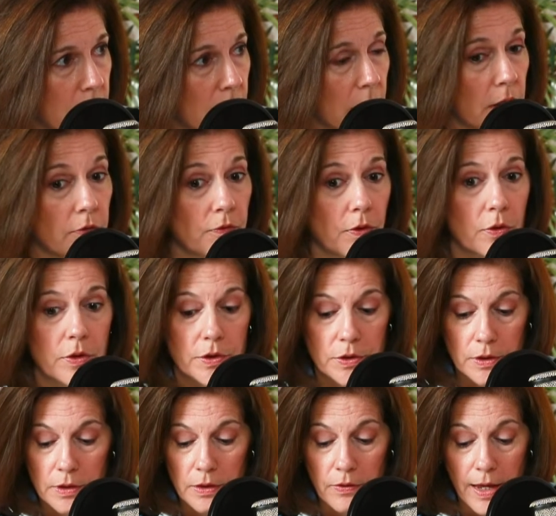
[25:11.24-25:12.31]
and focus
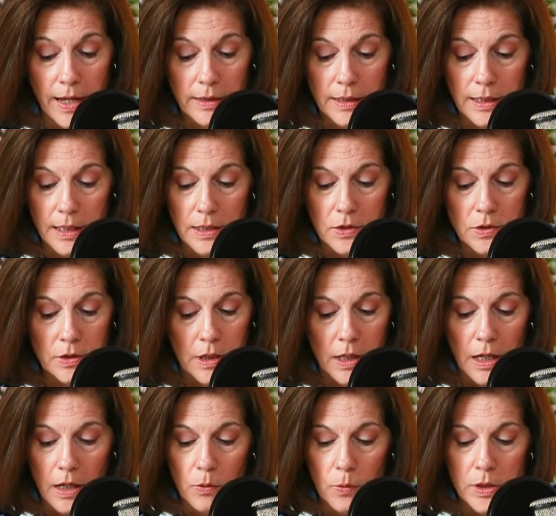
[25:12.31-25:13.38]
on, in that case,
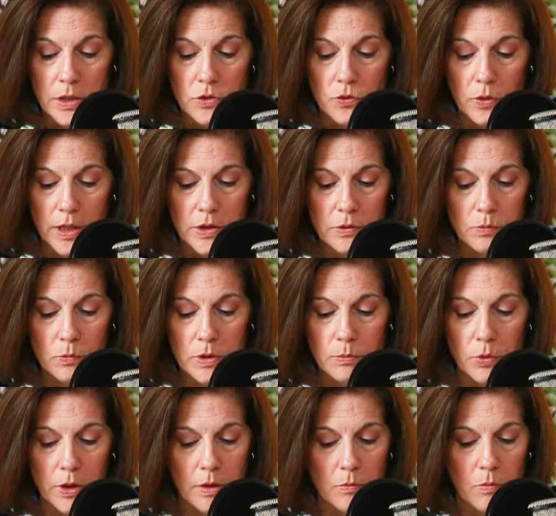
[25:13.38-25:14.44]
how we
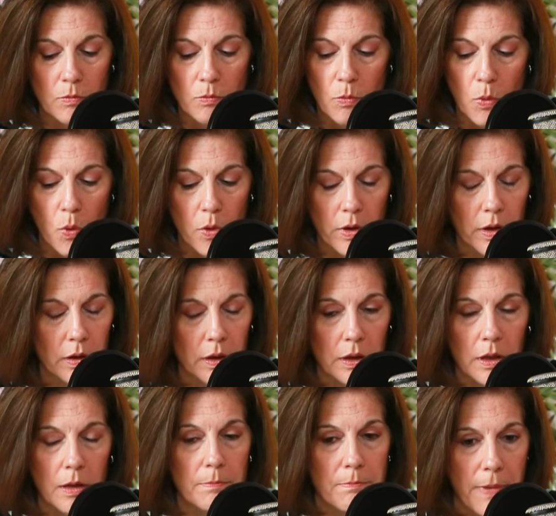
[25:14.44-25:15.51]
bring
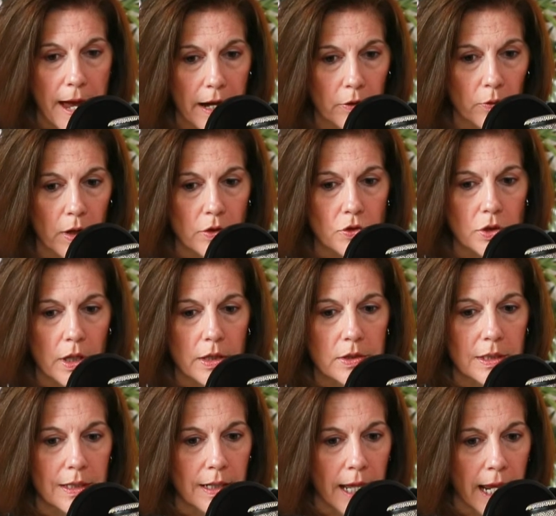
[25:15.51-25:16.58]
more background checks
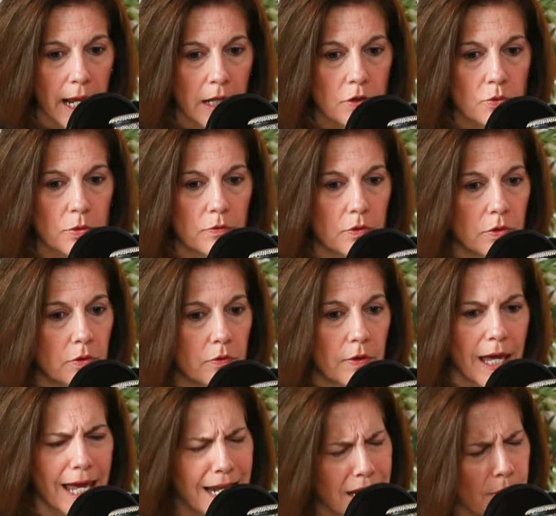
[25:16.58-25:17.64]
and enhanced review of
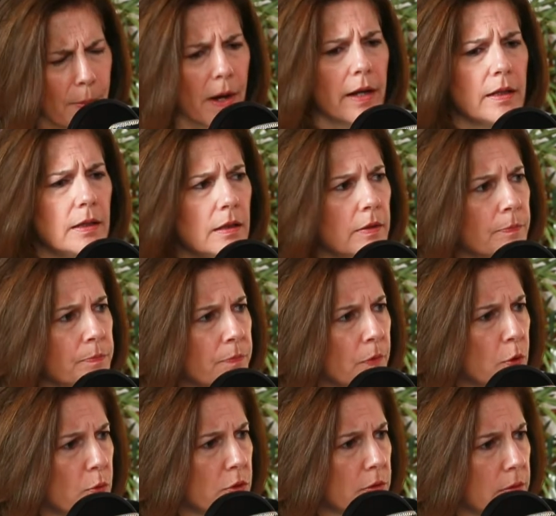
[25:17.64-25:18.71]
anybody
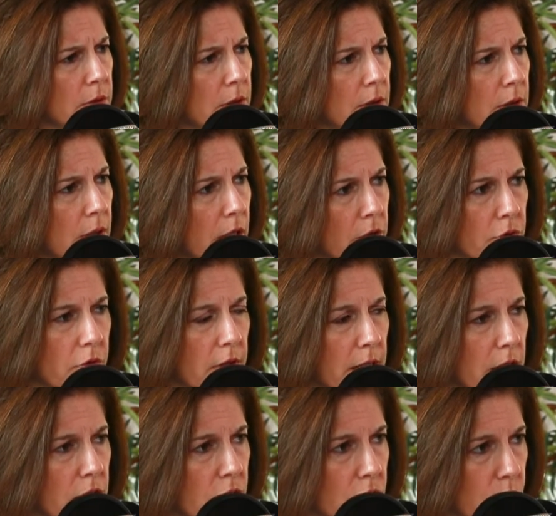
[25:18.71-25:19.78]
who is under the
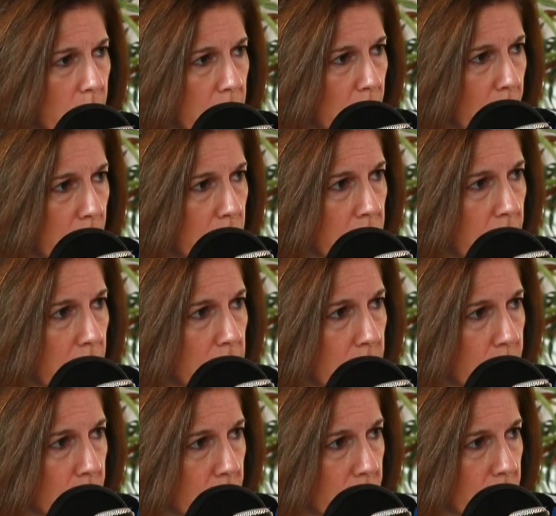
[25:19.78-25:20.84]
age of 21 trying to
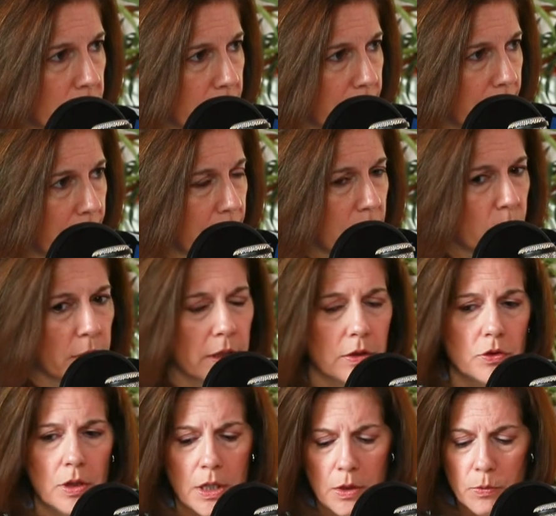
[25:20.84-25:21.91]
purchase a gun.
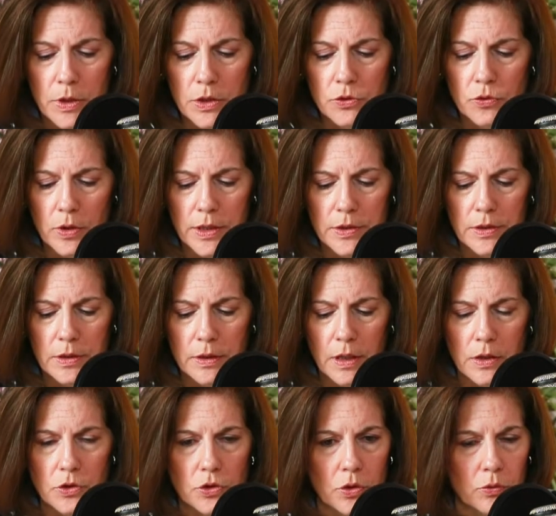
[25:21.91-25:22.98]
We address the
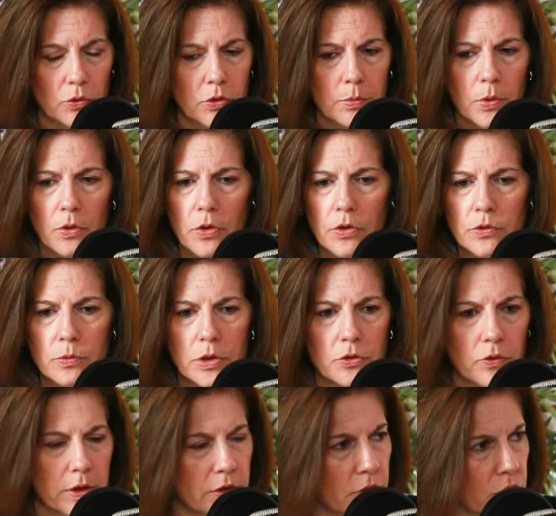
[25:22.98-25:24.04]
gun show loopholes. We
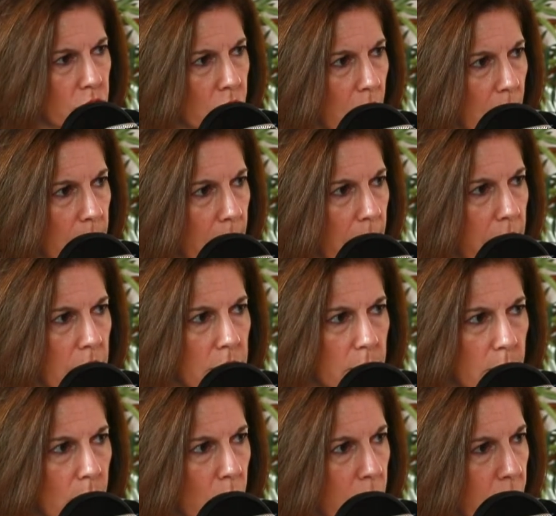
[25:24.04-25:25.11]
address the straw buyers
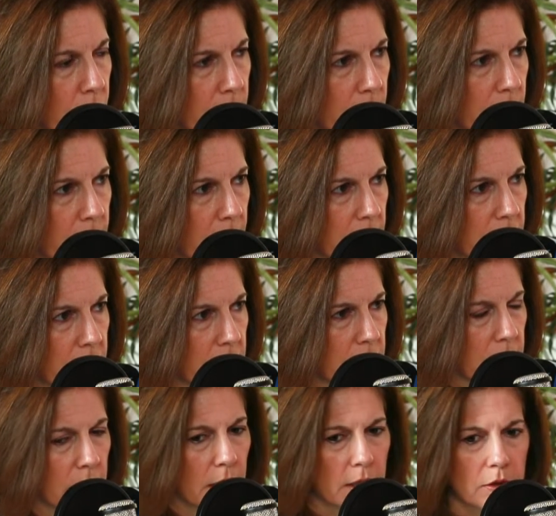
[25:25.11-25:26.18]
and more criminal penalties
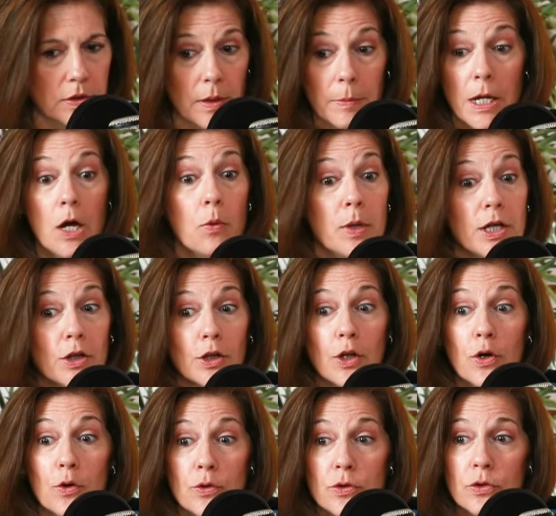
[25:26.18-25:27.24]
against them. We
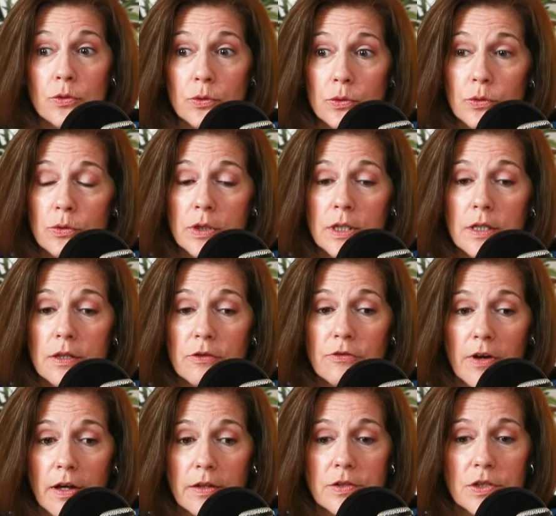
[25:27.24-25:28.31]
close through the
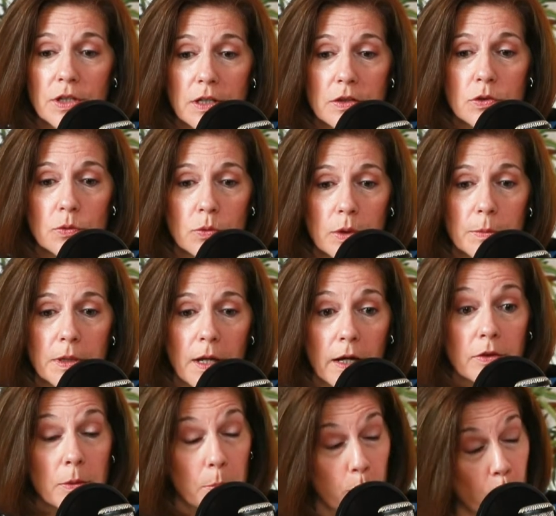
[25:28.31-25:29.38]
Violence Against Women
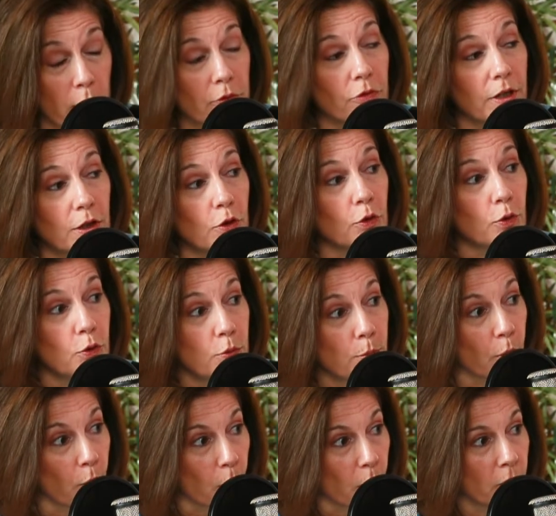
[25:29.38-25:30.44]
Act, the boyfriend
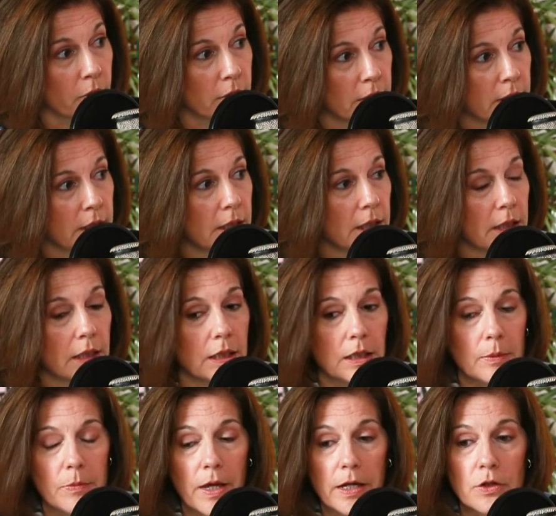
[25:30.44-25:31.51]
loophole
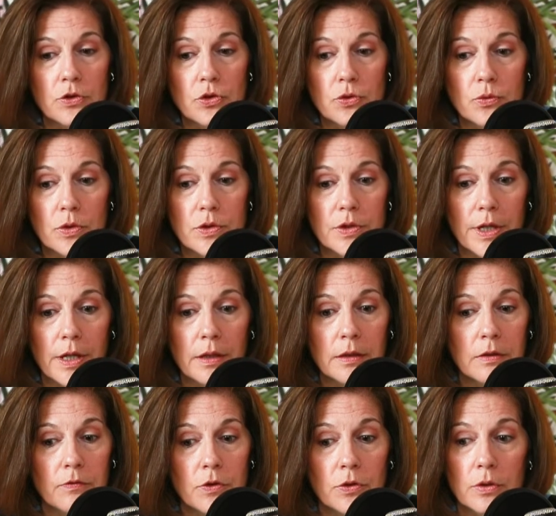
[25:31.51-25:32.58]
that ensures that
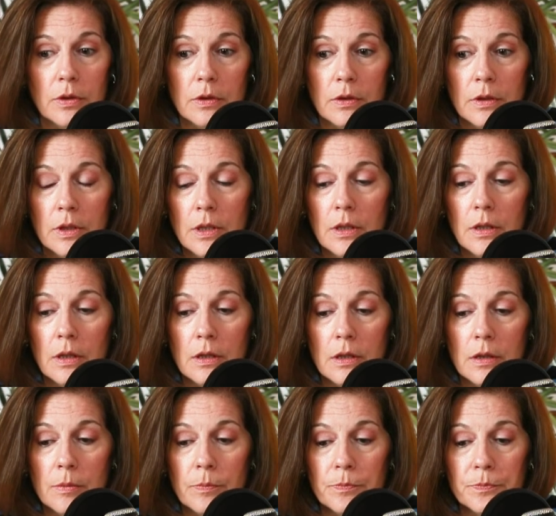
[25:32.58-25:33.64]
if you're in
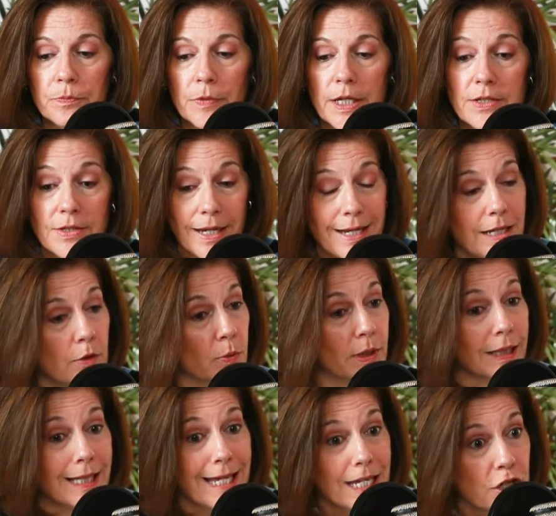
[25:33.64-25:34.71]
a dating
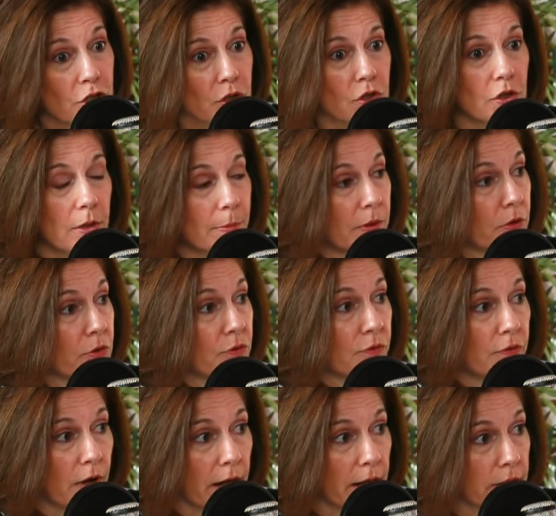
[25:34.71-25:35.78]
relationship and there's
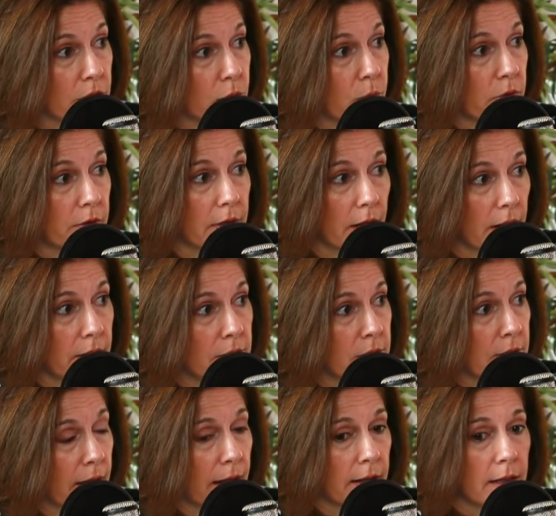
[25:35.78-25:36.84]
violence with guns,
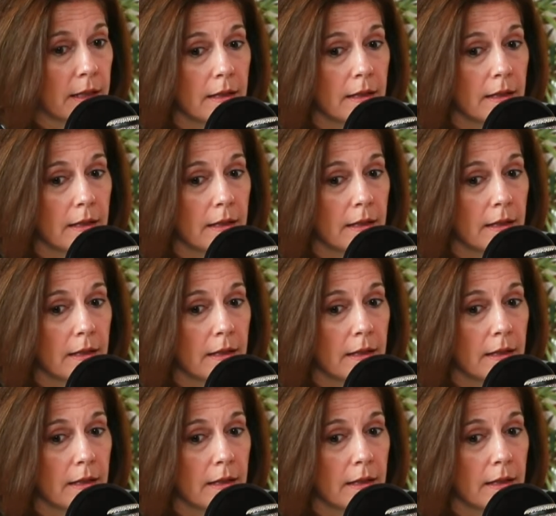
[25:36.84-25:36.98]
that